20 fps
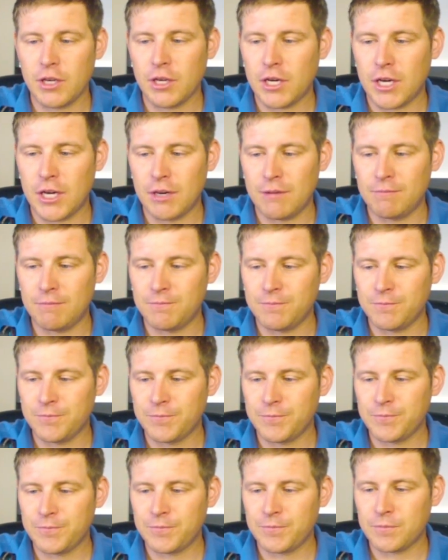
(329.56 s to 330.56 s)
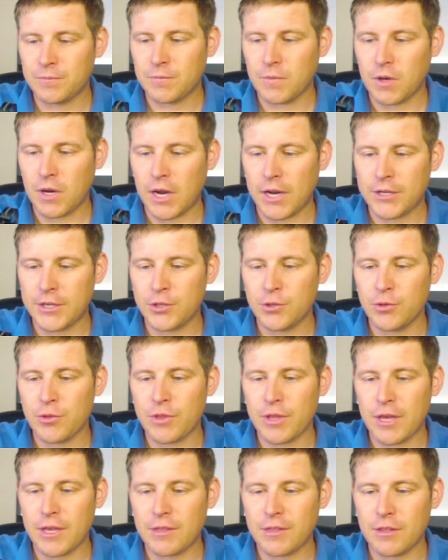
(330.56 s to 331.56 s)
I do
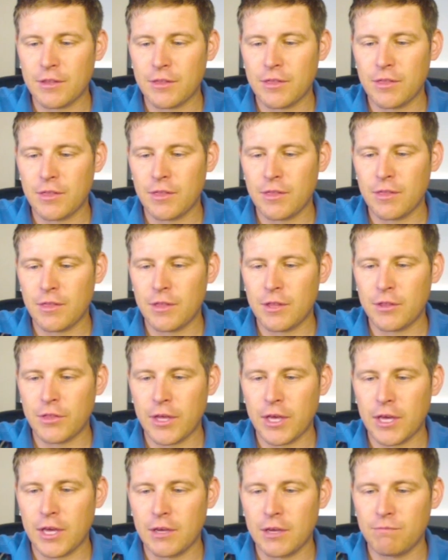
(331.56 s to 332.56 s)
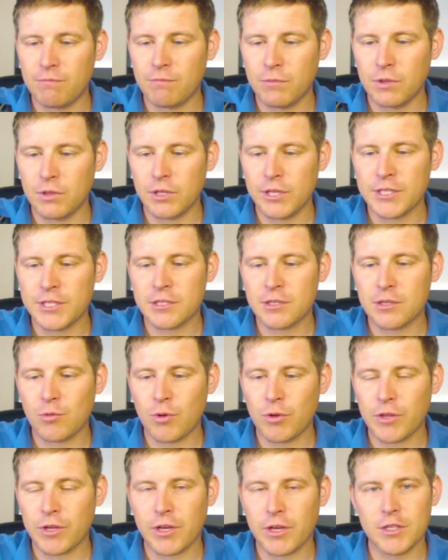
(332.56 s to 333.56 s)
think that they listened to
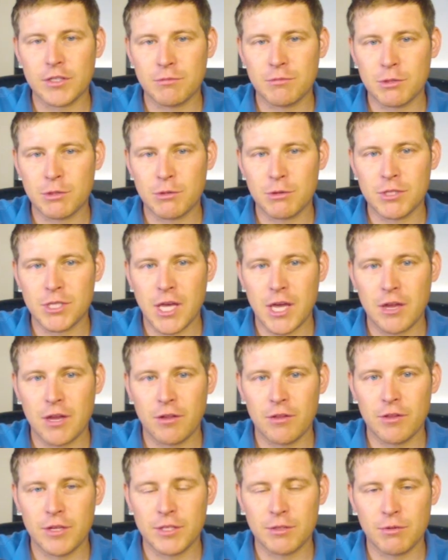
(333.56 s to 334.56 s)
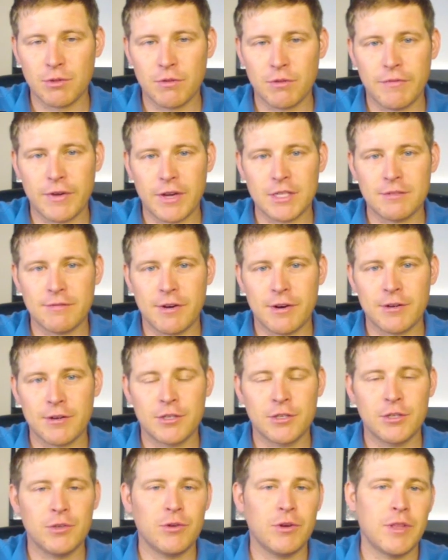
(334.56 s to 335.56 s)
what the customers were saying on this with the Fastfire
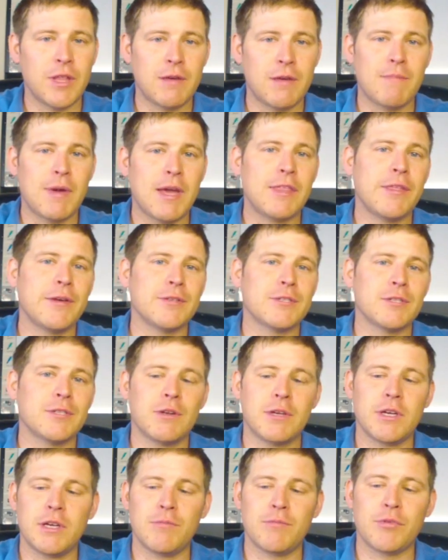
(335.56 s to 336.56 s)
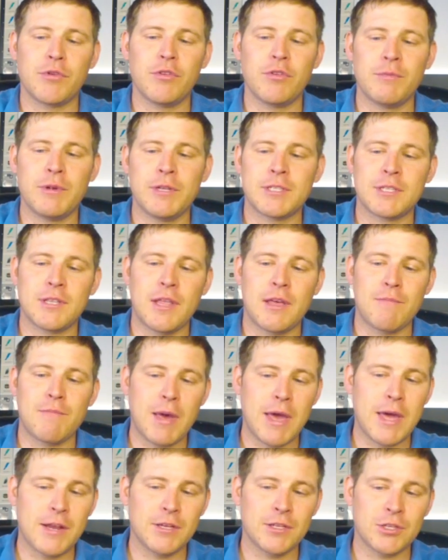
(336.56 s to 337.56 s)
II, and they made those improvements, and they
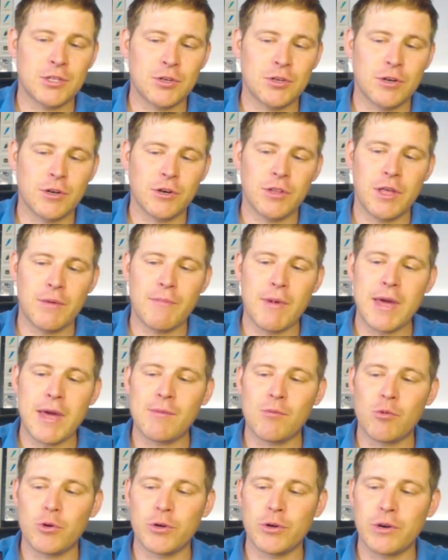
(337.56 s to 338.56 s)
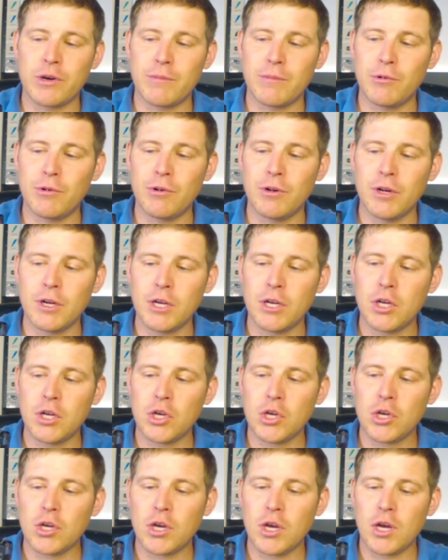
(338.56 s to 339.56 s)
made it stronger, and they made it more durable.
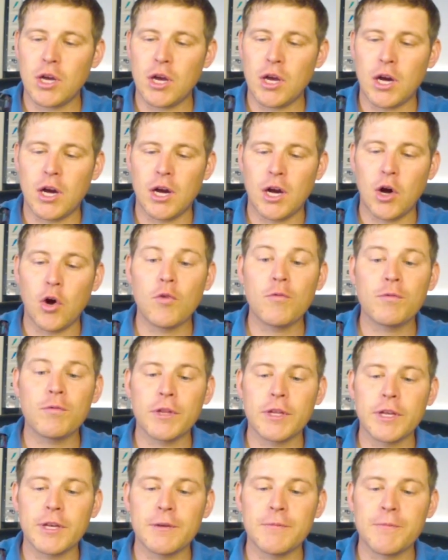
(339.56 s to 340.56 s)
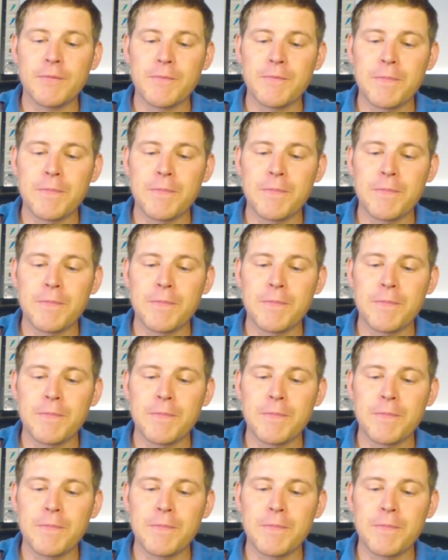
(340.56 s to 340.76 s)
Hopefully,